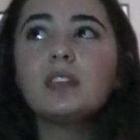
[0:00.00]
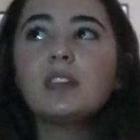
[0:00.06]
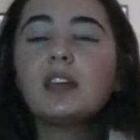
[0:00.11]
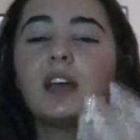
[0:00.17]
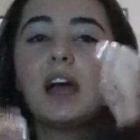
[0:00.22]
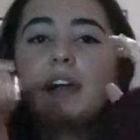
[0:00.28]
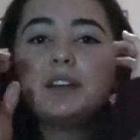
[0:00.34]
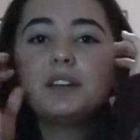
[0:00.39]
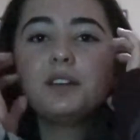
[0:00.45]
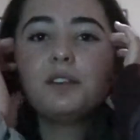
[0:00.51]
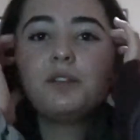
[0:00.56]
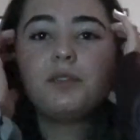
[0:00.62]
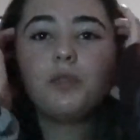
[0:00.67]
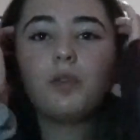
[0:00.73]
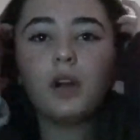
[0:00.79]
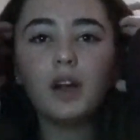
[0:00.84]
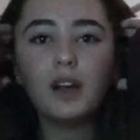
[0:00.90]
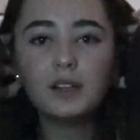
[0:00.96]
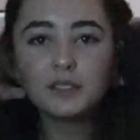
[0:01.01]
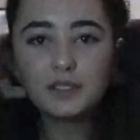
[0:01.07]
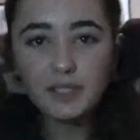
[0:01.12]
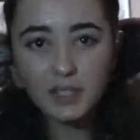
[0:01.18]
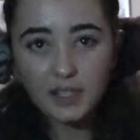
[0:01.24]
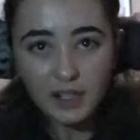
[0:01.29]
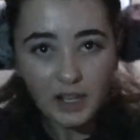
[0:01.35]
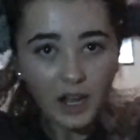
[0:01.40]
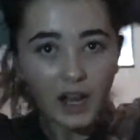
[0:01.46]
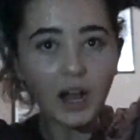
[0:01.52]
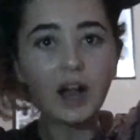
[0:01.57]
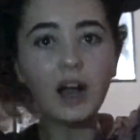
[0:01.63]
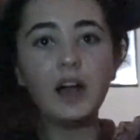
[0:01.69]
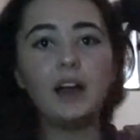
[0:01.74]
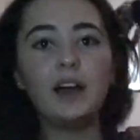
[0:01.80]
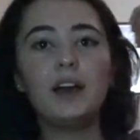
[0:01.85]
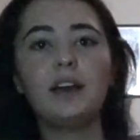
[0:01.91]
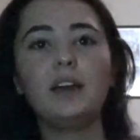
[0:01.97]
kind of what
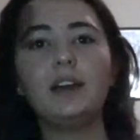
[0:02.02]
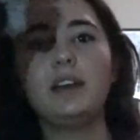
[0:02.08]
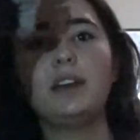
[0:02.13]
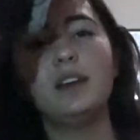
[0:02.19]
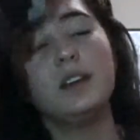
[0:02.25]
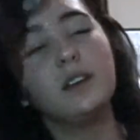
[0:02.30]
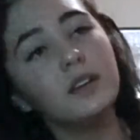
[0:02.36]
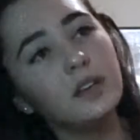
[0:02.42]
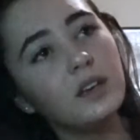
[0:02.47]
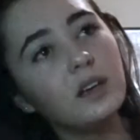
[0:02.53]
I